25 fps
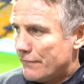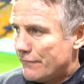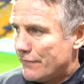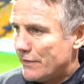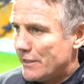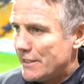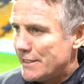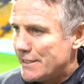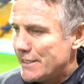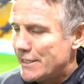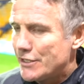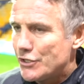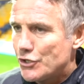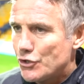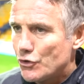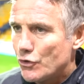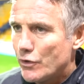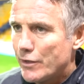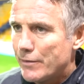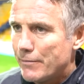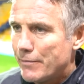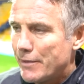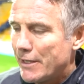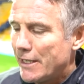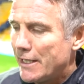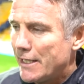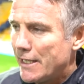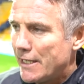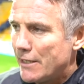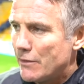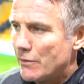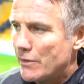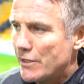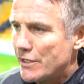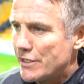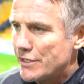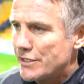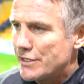feel he's enjoying being
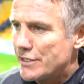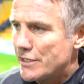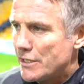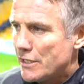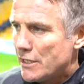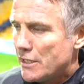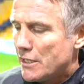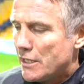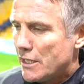here with us.